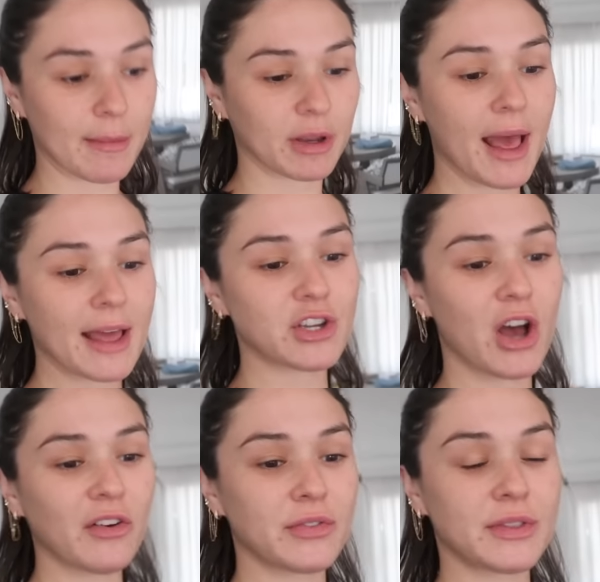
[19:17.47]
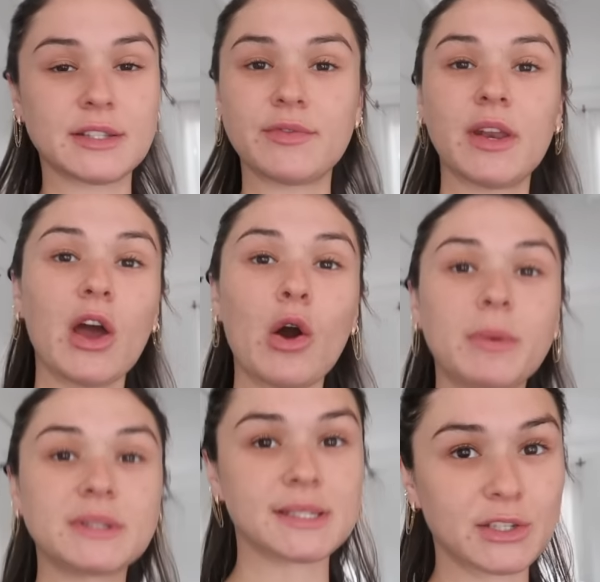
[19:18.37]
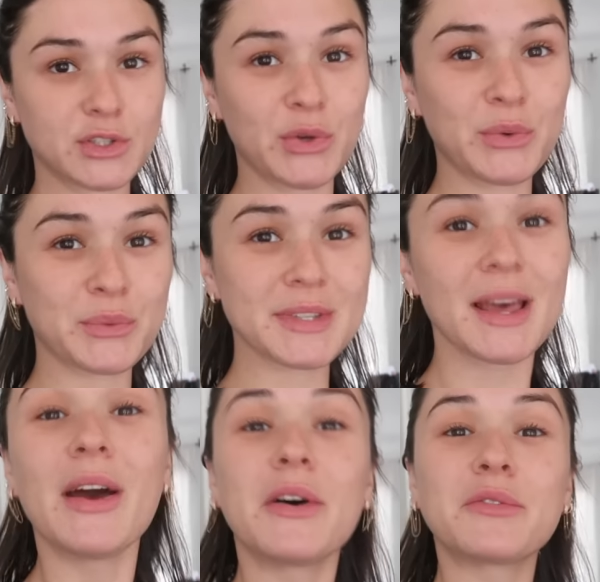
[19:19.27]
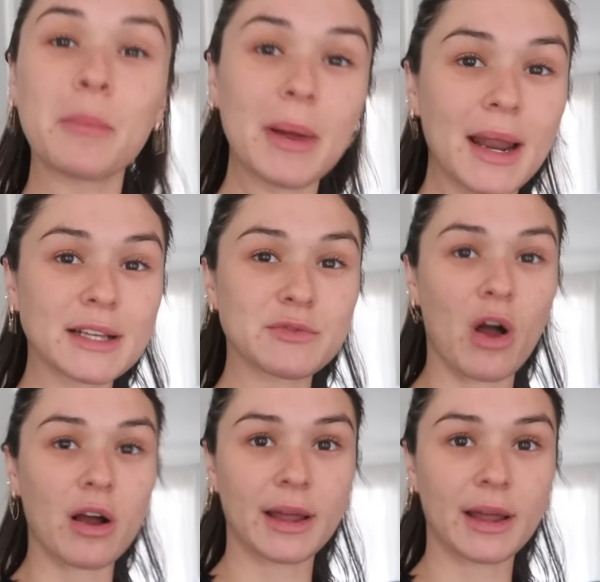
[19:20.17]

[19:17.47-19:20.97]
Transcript: I'm gonna end off this video, but stay tuned for my next vlog.